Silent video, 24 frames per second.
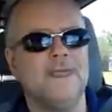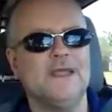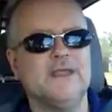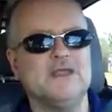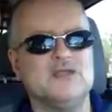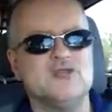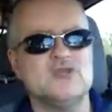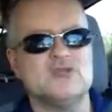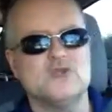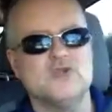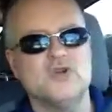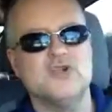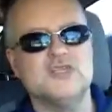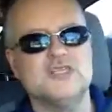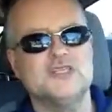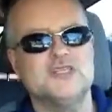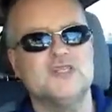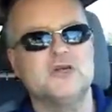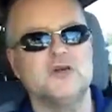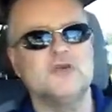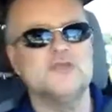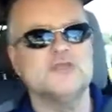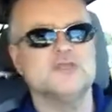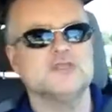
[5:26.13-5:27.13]
and the
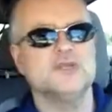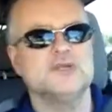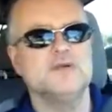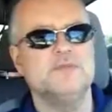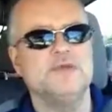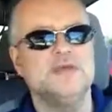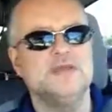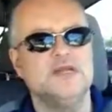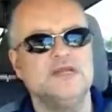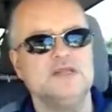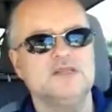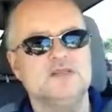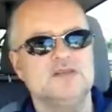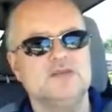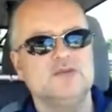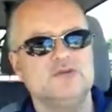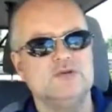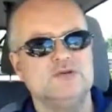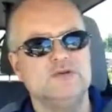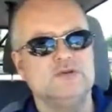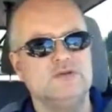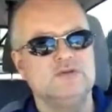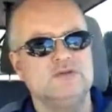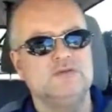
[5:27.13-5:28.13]
stress loads are going to begin
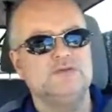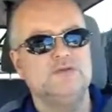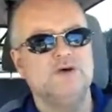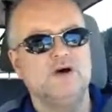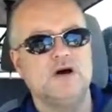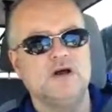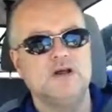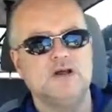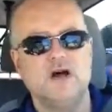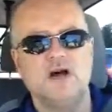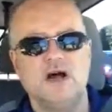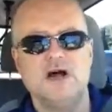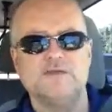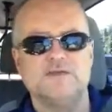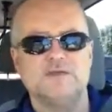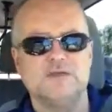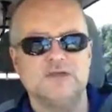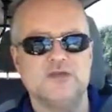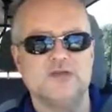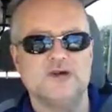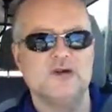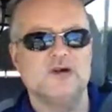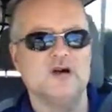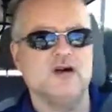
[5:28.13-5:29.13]
to fall off
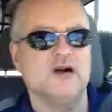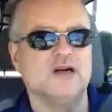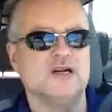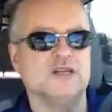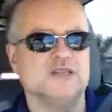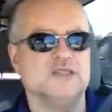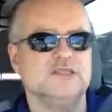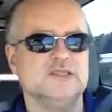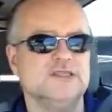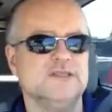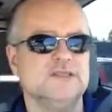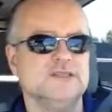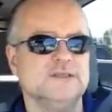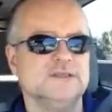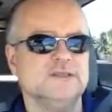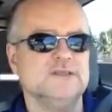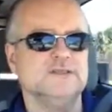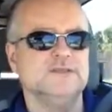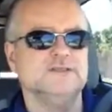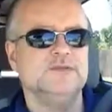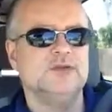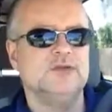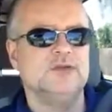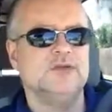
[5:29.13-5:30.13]
the dog.
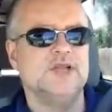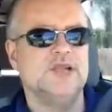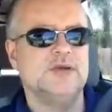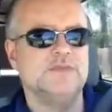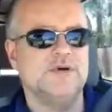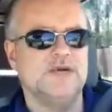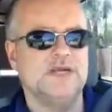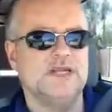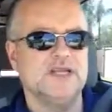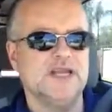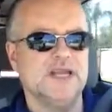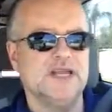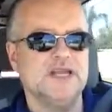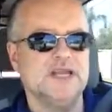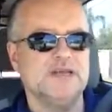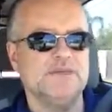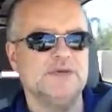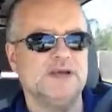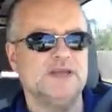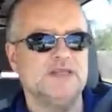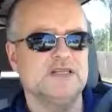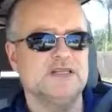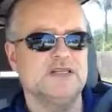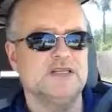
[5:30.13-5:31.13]
Okay, but again,
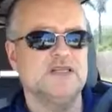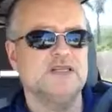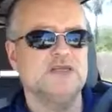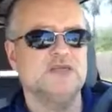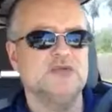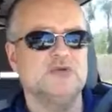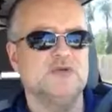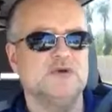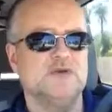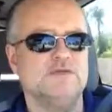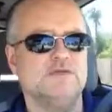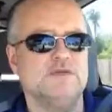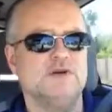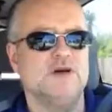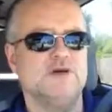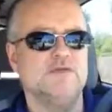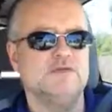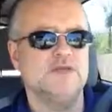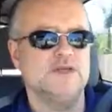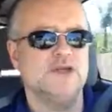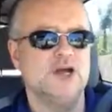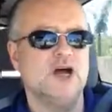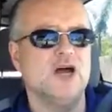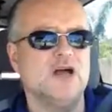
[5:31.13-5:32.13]
getting back to the issue
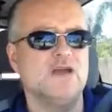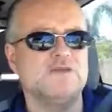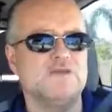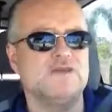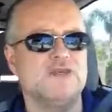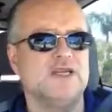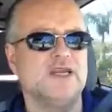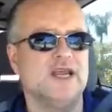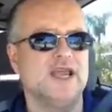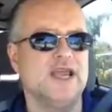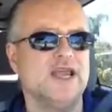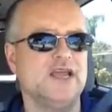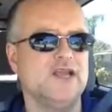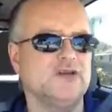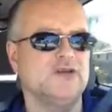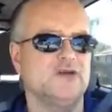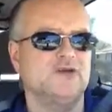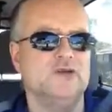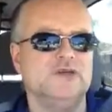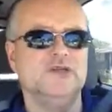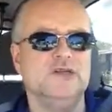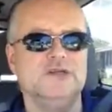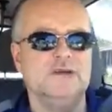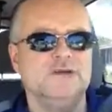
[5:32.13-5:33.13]
of an offset
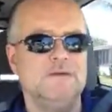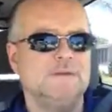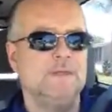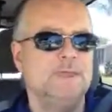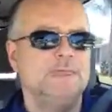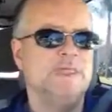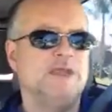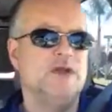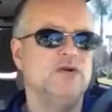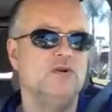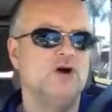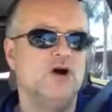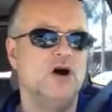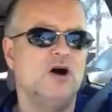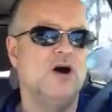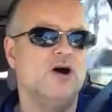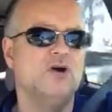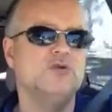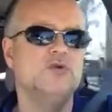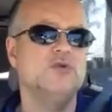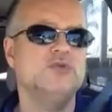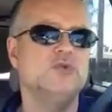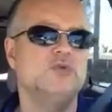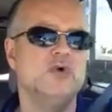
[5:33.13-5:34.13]
angle, you
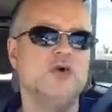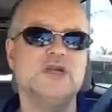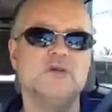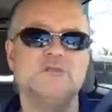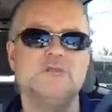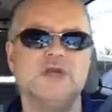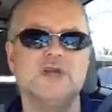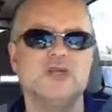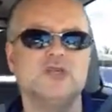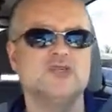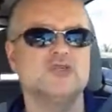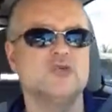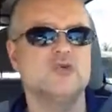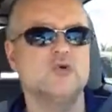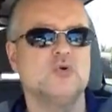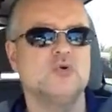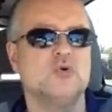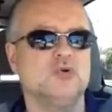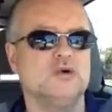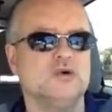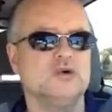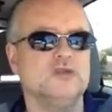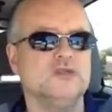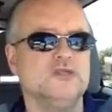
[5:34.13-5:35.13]
always want to make
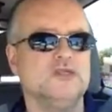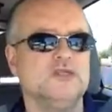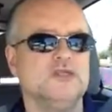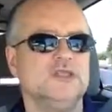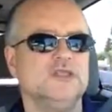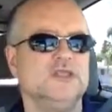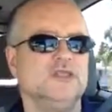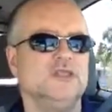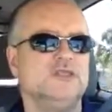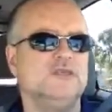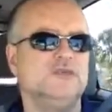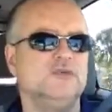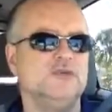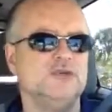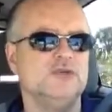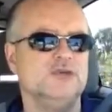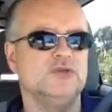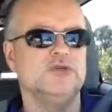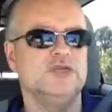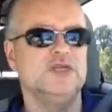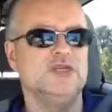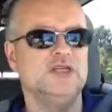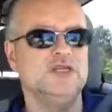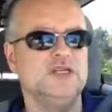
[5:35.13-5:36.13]
sure when
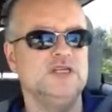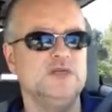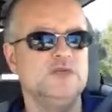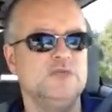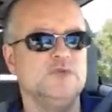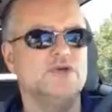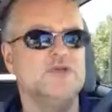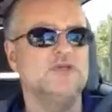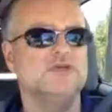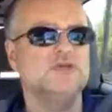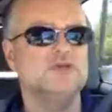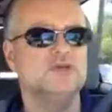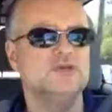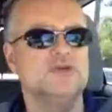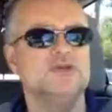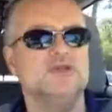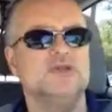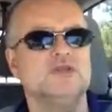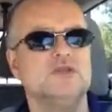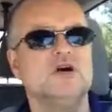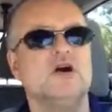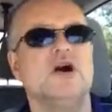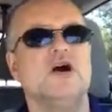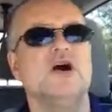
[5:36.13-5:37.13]
you're dealing with
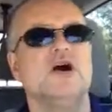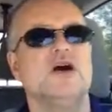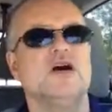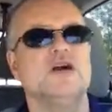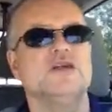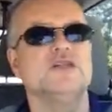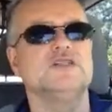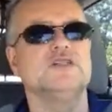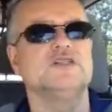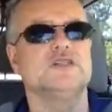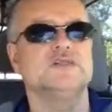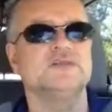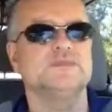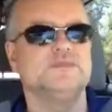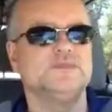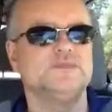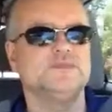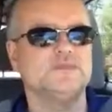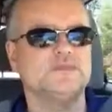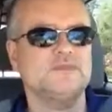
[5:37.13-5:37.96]
certain dogs